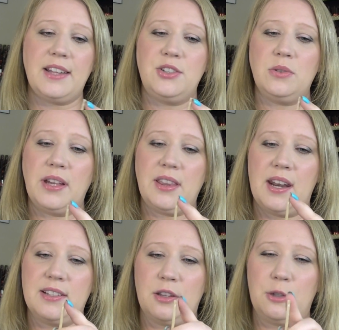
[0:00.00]
I do like that
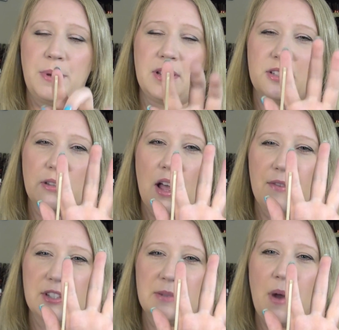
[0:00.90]
it's a little bit of
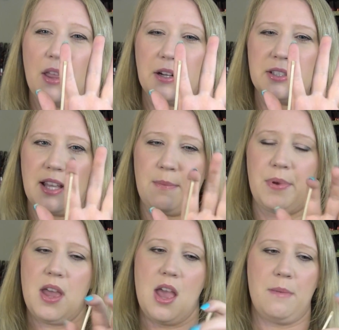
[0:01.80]
a smaller tip,
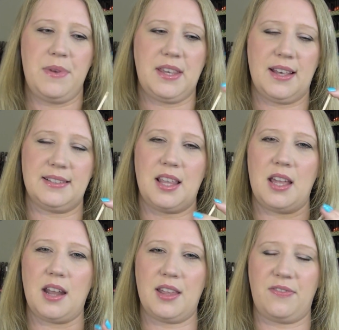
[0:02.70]
because
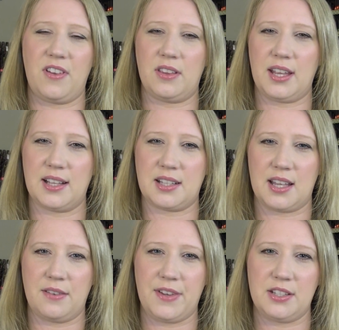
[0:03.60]
then I feel like it's
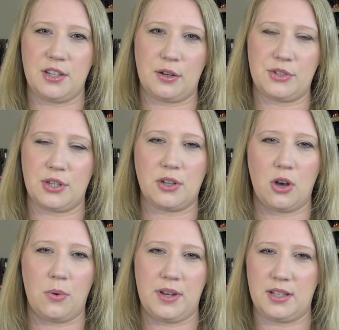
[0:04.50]
kind of easier to
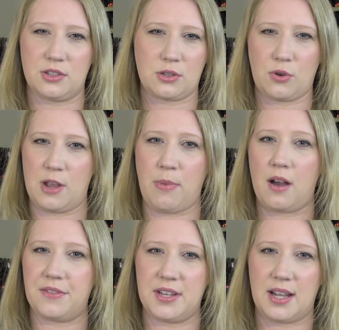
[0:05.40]
go in and scrape
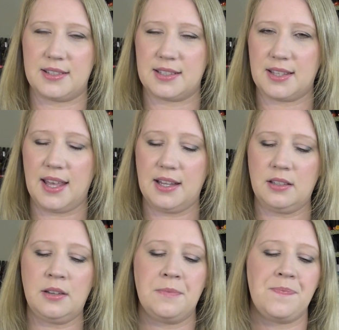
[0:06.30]
off the dead skin.